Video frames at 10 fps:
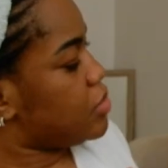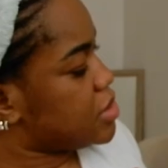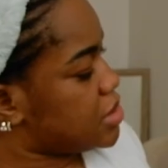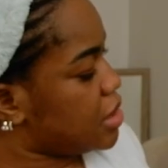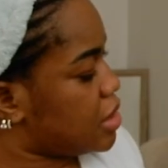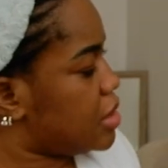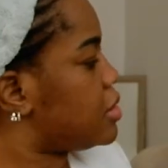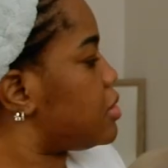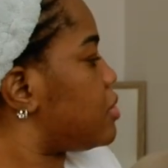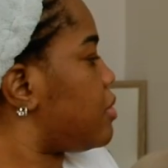What's here?
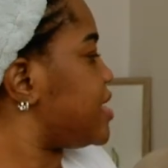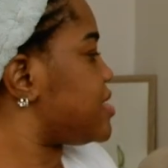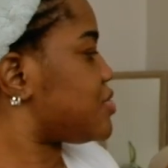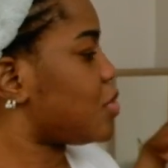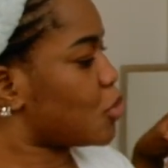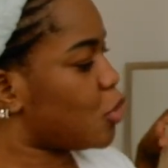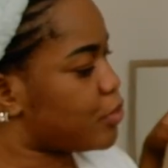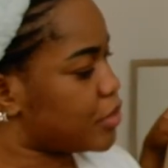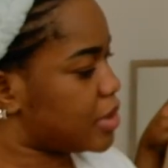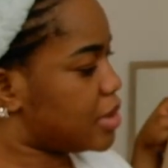Why is this one
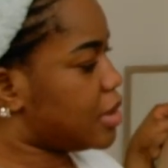open?